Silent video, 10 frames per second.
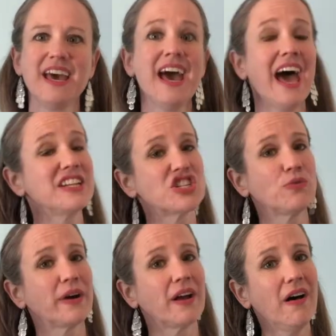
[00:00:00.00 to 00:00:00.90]
And she
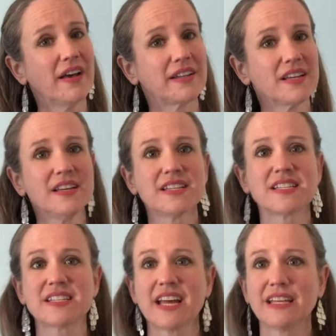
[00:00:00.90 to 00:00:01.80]
went on to
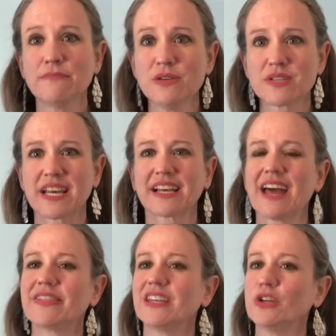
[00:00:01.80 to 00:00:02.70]
study music
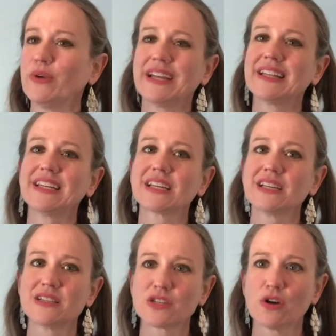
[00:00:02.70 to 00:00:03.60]
at the New England
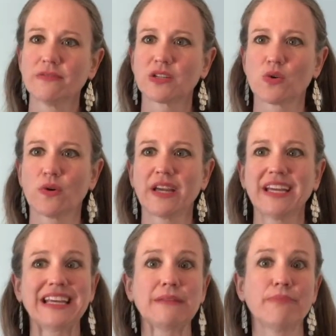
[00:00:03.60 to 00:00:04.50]
Conservatory
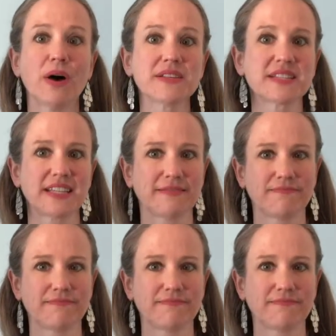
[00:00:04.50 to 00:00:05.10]
in Boston.